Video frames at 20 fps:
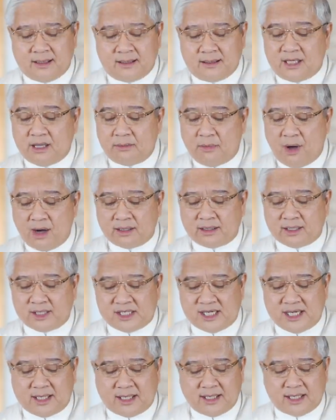
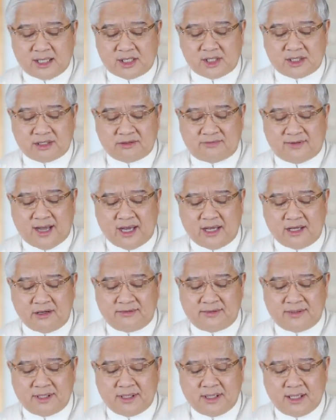Democracy cannot
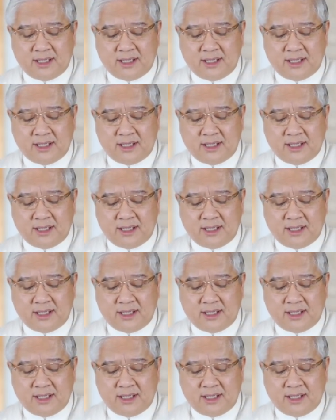survive